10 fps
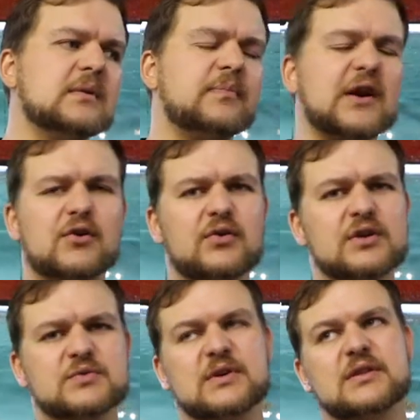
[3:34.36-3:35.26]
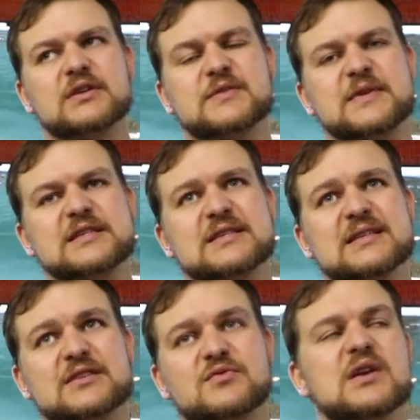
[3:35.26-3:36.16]
barracuda is one of those species
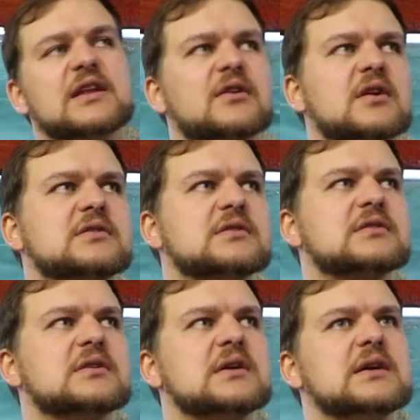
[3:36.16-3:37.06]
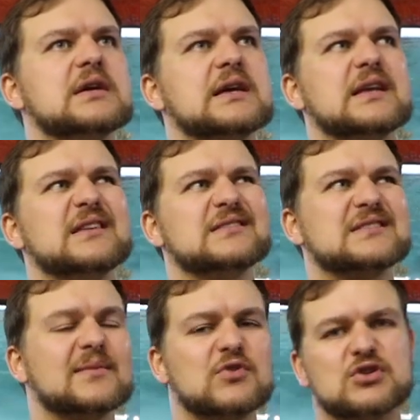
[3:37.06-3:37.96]
that's really not, in
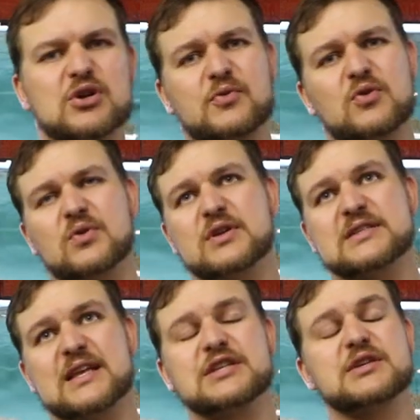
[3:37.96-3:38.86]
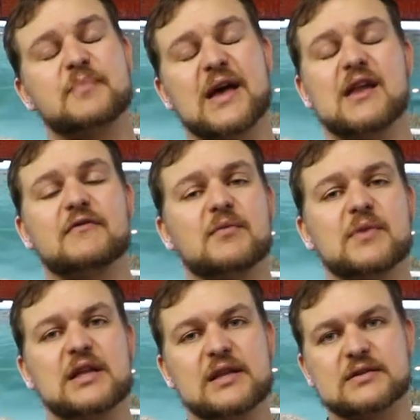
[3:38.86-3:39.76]
some of your tropical waters, actually banned from
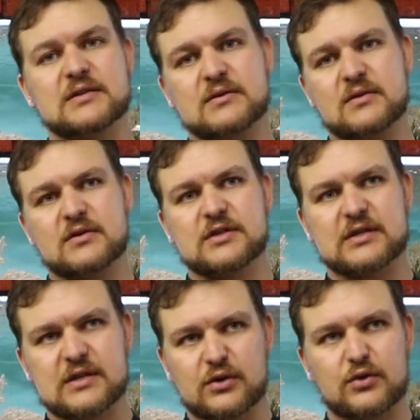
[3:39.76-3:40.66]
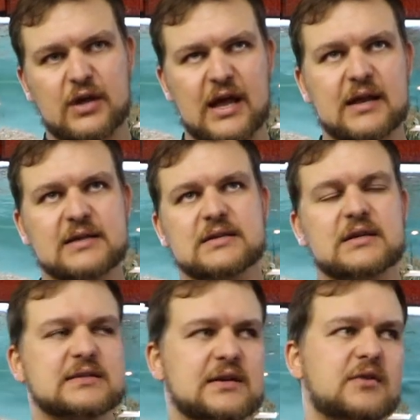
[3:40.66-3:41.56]
being eaten. Because you can get
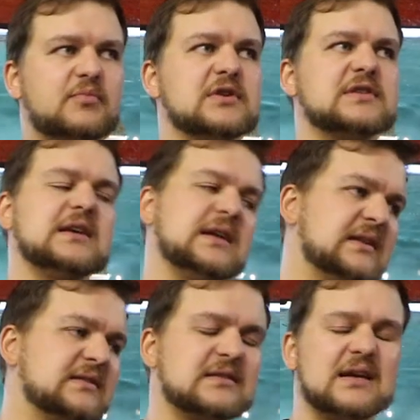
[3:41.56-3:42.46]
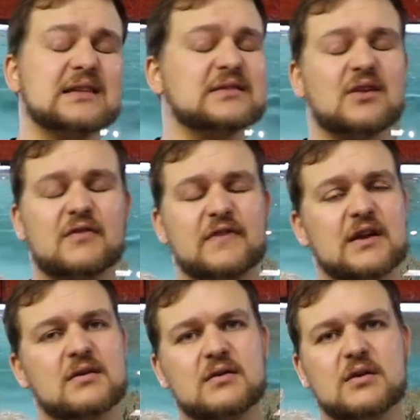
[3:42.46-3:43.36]
ciguatera poisoning and it's not fun.
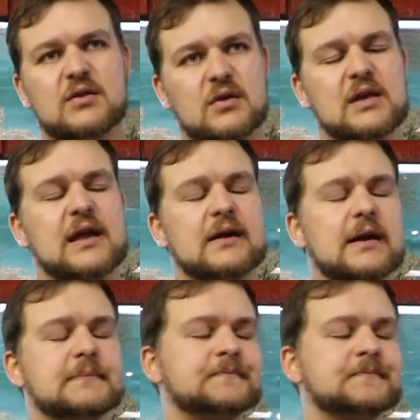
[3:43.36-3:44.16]
You can die.